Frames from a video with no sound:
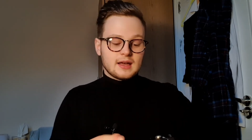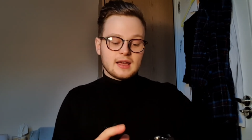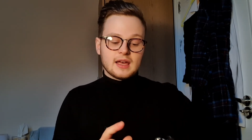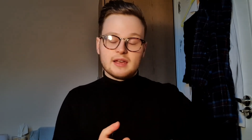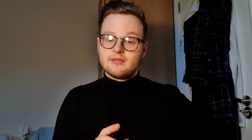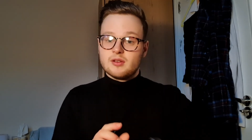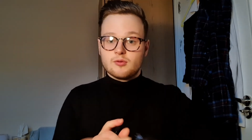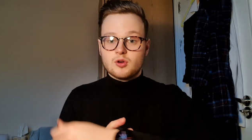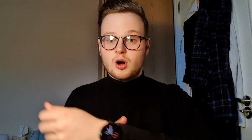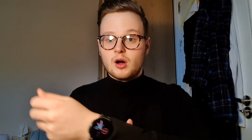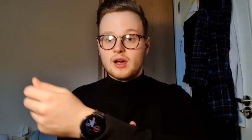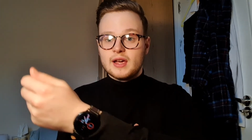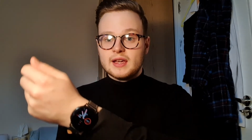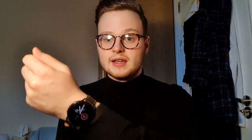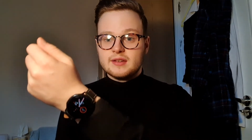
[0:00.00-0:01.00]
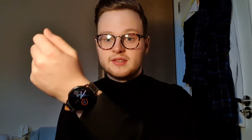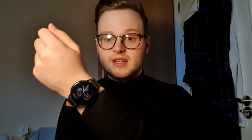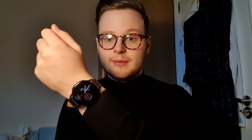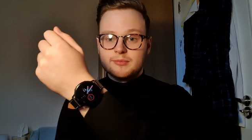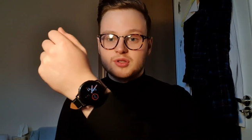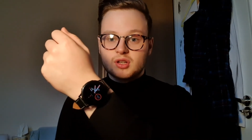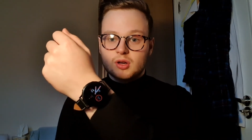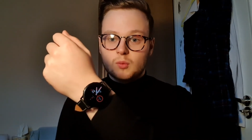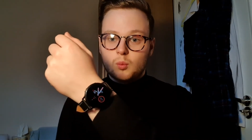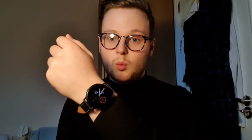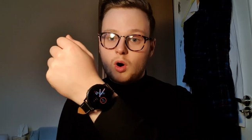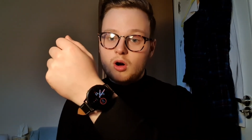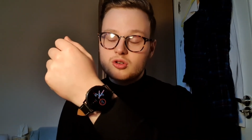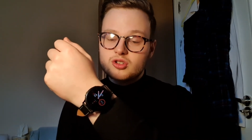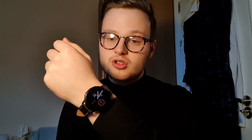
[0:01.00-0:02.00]
If you've got a Samsung
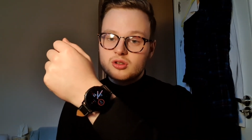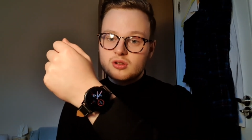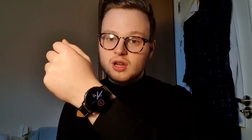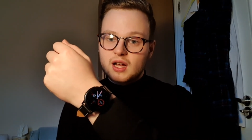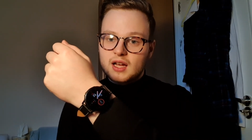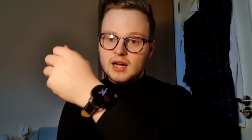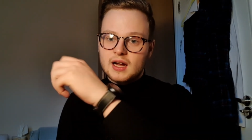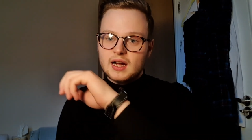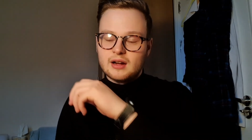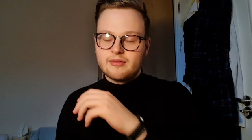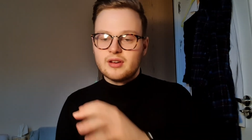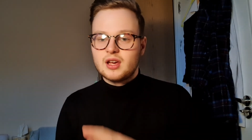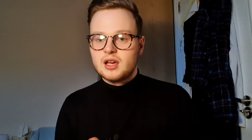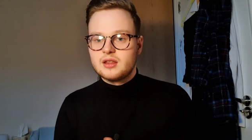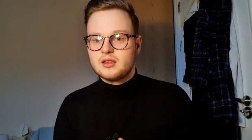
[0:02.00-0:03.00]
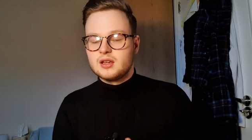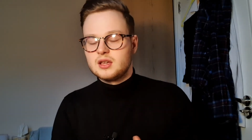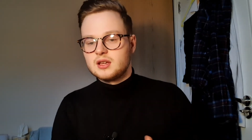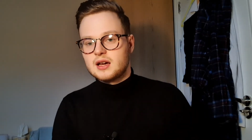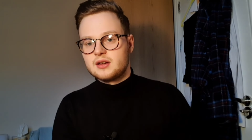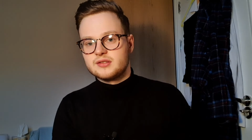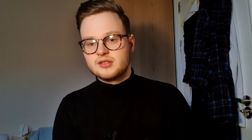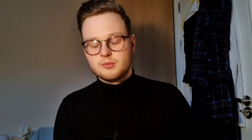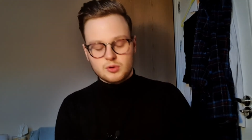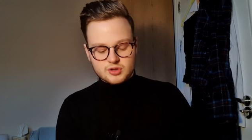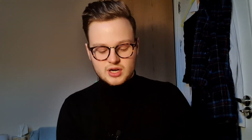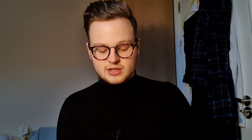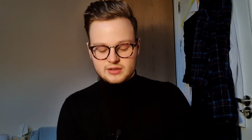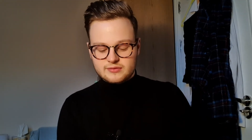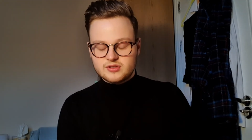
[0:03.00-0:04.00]
watch like I have here, the Galaxy Watch
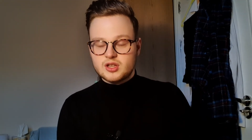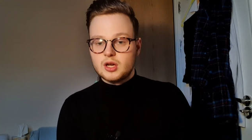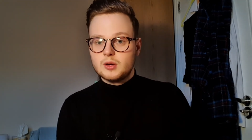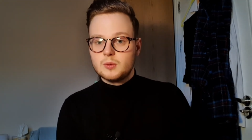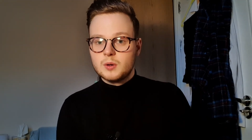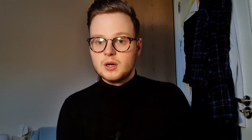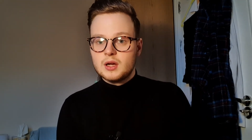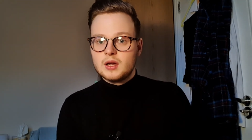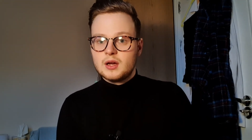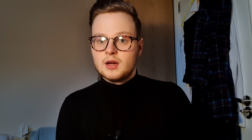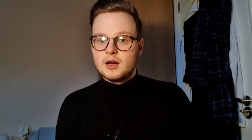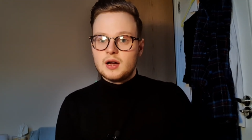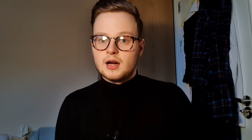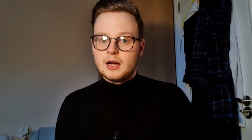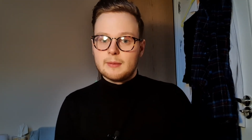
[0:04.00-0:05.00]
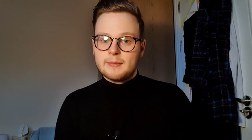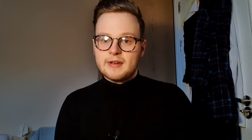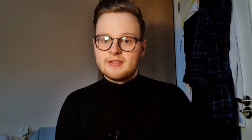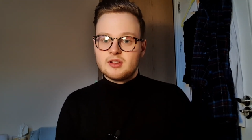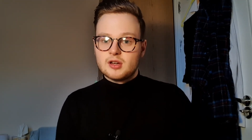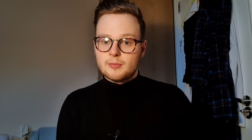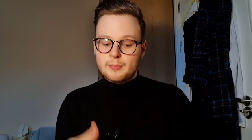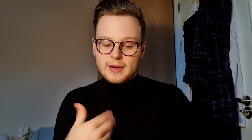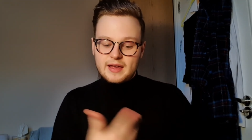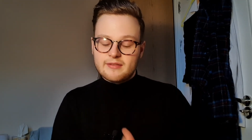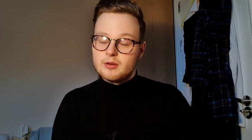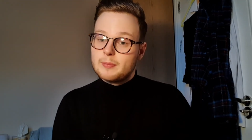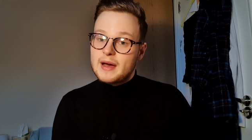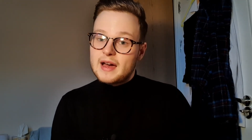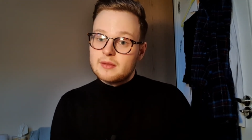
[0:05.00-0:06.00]
Active 2, if
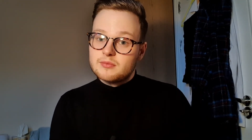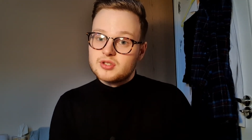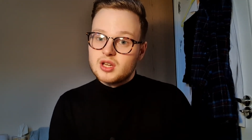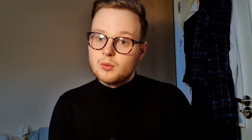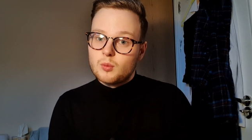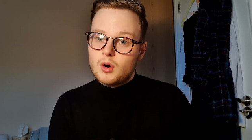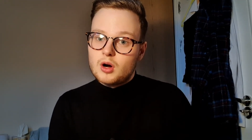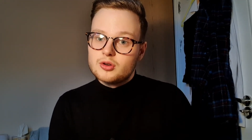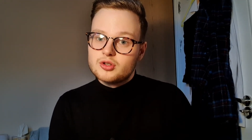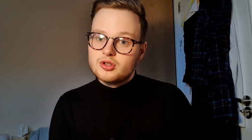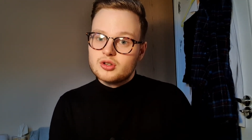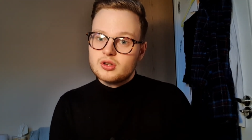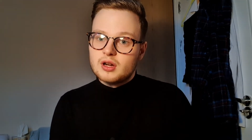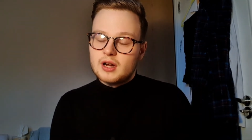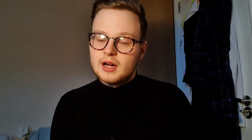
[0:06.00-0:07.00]
you pair them to your watch,